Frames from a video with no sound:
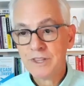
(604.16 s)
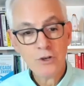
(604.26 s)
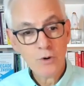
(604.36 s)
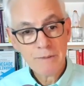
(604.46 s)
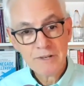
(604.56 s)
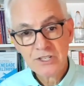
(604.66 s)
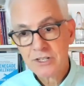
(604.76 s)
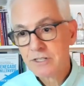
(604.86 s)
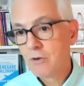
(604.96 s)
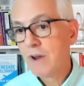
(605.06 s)
with new
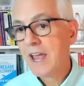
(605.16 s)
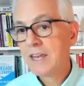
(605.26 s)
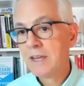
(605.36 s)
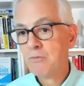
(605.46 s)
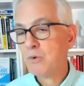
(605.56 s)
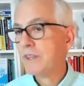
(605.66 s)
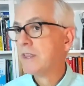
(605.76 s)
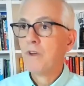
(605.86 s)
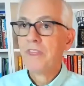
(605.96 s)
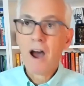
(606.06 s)
images created,
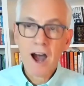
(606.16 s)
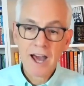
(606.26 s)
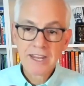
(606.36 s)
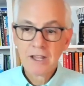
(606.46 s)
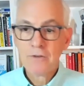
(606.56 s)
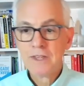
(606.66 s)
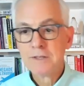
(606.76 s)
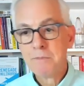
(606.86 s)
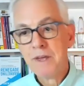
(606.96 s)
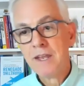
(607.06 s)
with audio
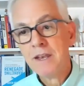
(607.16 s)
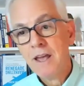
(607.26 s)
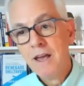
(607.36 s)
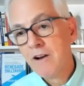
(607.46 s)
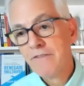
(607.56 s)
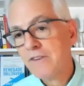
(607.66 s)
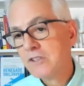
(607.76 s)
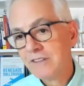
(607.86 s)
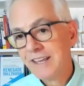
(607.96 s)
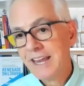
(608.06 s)
that's been
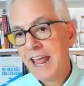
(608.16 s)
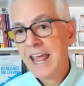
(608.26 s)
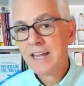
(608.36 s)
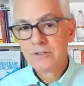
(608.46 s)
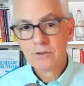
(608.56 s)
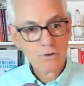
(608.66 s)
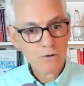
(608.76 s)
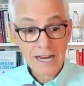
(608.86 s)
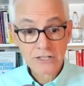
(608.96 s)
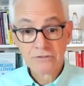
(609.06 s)
artificially enhanced
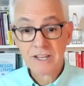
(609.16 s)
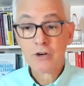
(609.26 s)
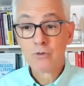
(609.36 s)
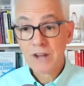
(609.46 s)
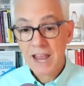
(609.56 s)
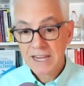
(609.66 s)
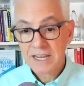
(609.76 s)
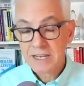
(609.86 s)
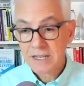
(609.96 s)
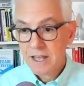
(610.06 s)
or actually
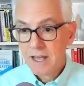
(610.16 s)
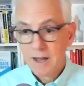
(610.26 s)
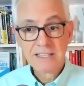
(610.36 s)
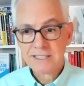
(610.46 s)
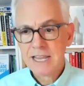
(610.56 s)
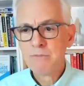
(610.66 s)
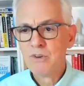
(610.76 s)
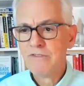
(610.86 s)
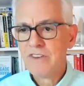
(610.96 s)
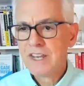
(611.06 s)
created. It's same
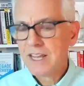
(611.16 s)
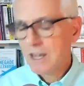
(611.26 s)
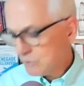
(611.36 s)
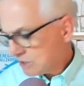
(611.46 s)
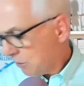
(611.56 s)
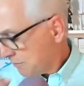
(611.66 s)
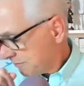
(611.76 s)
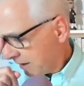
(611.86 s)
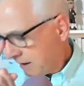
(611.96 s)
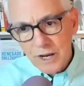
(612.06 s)
with video. So
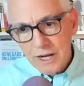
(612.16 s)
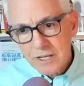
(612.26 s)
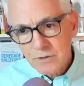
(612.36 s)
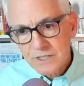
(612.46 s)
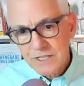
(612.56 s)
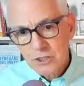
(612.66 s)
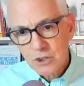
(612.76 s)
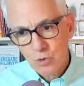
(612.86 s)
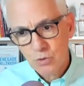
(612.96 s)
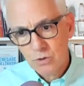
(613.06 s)
we're going to use these
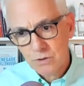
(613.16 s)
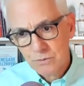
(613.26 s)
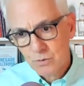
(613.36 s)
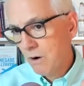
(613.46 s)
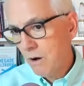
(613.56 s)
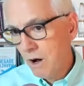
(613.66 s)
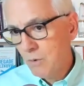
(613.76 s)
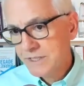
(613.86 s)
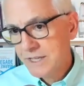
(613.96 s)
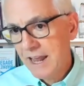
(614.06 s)
tools. We're
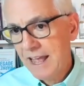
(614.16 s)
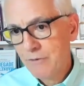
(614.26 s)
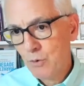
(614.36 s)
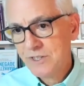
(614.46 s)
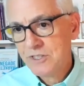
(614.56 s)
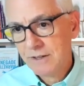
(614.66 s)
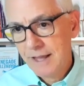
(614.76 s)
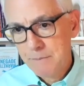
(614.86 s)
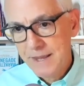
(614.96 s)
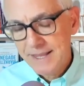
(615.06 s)
always going to have original
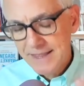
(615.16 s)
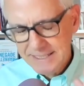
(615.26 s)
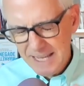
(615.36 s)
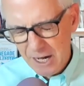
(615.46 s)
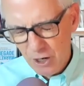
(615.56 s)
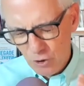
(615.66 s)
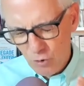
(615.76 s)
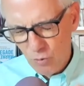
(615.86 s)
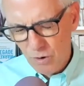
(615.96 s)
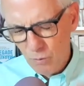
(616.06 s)
I P. That's at our
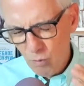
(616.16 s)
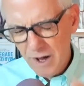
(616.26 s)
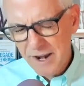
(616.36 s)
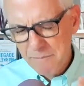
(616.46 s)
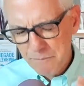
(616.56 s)
core. One